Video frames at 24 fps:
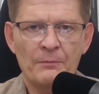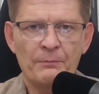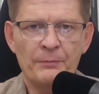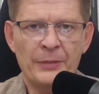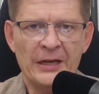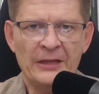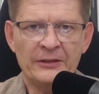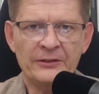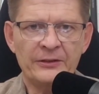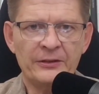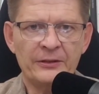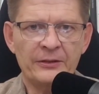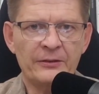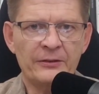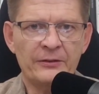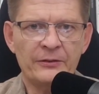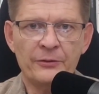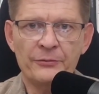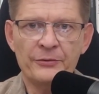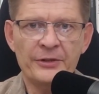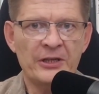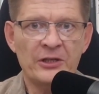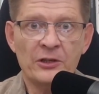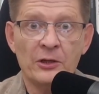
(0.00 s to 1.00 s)
But
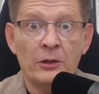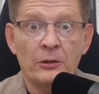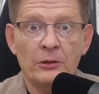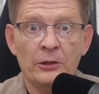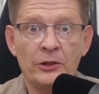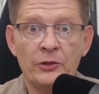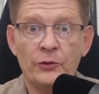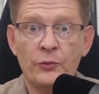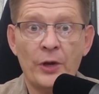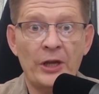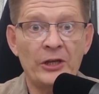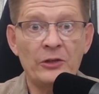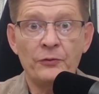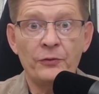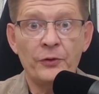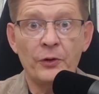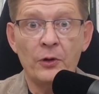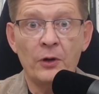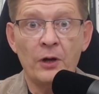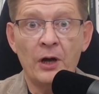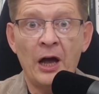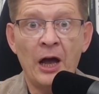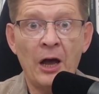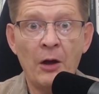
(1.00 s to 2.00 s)
there is only
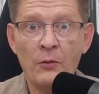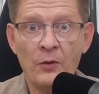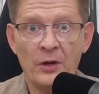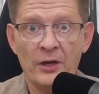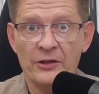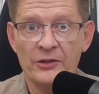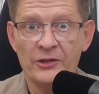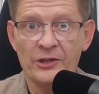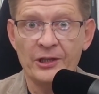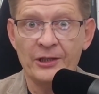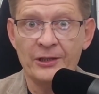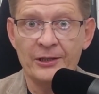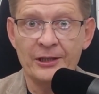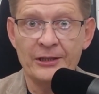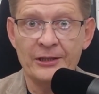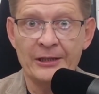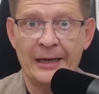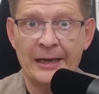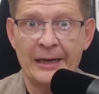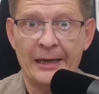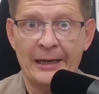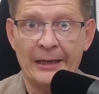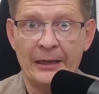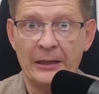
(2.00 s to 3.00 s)
24 hours in a
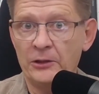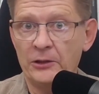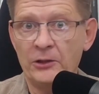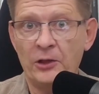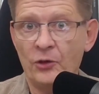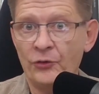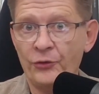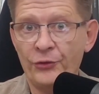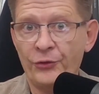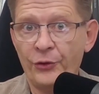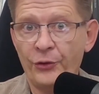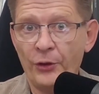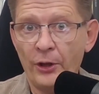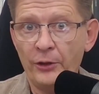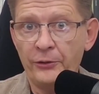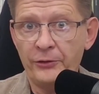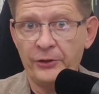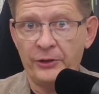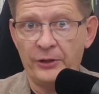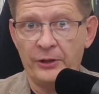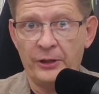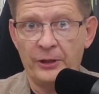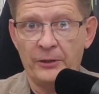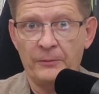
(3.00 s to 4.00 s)
day, not
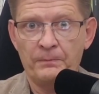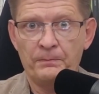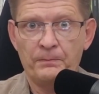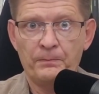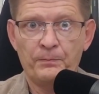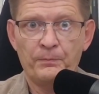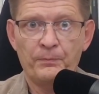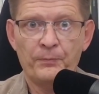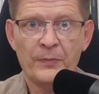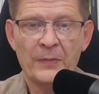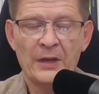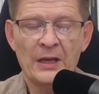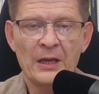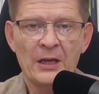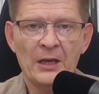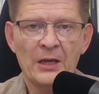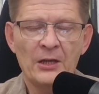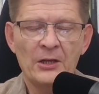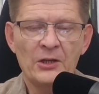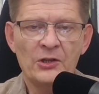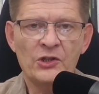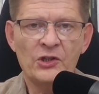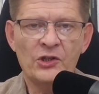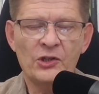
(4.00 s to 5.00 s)
30.
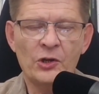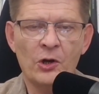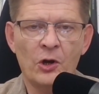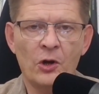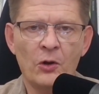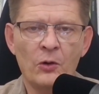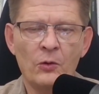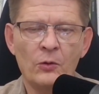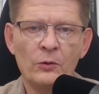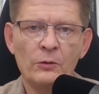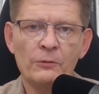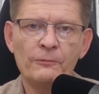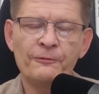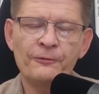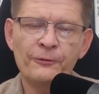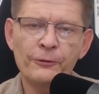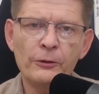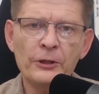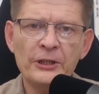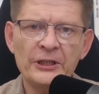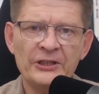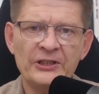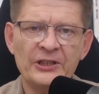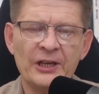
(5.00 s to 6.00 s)
So,
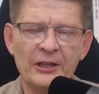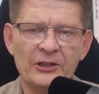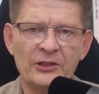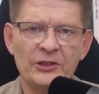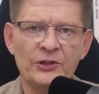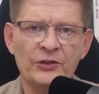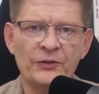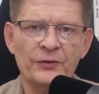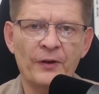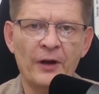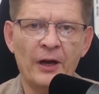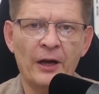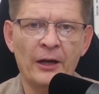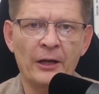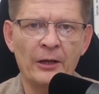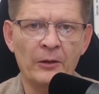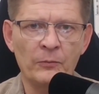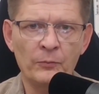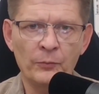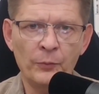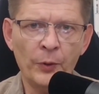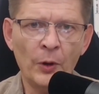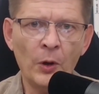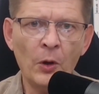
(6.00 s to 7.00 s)
fully
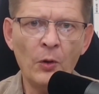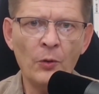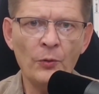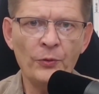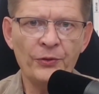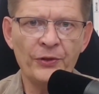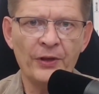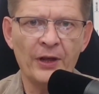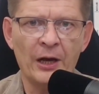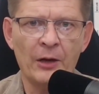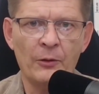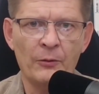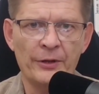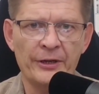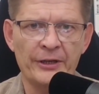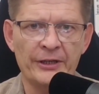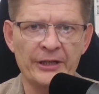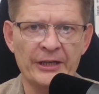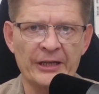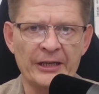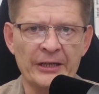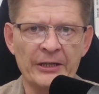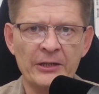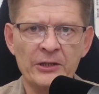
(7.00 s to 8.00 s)
satisfying both our
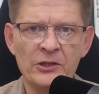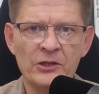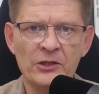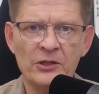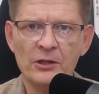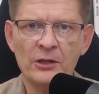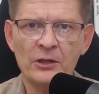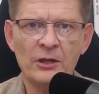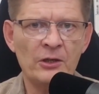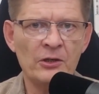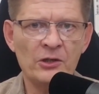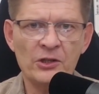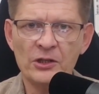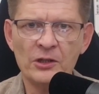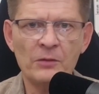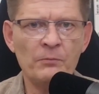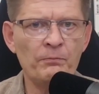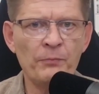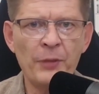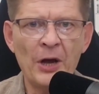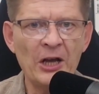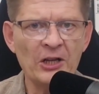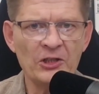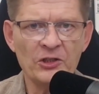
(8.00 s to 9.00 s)
needs is
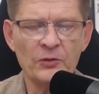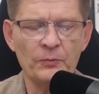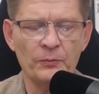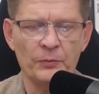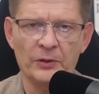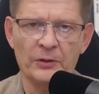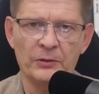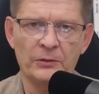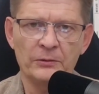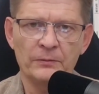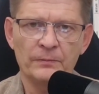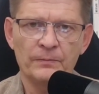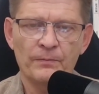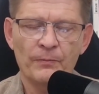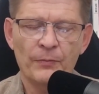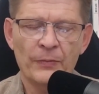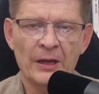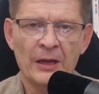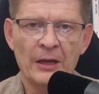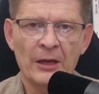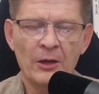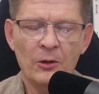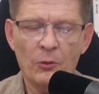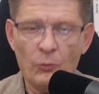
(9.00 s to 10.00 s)
impossible.
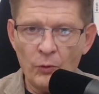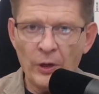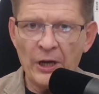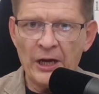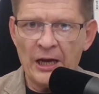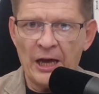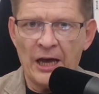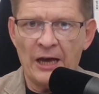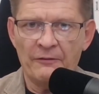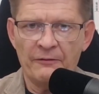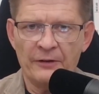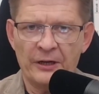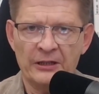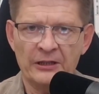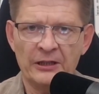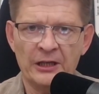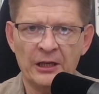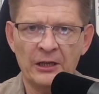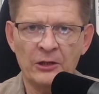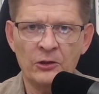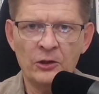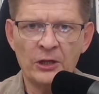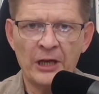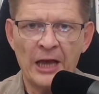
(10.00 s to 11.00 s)
We have an
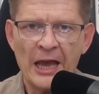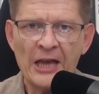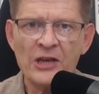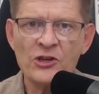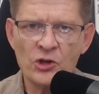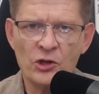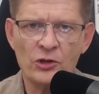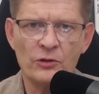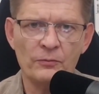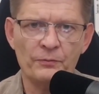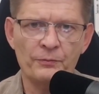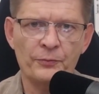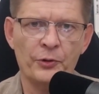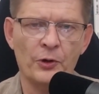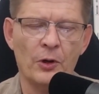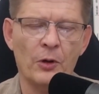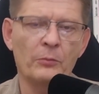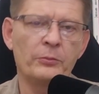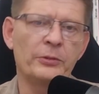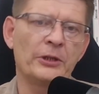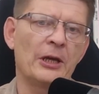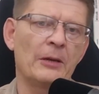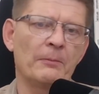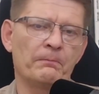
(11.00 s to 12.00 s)
allocation
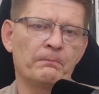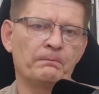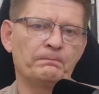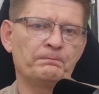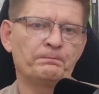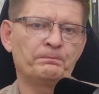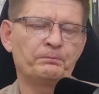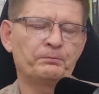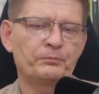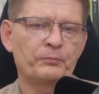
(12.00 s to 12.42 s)
problem.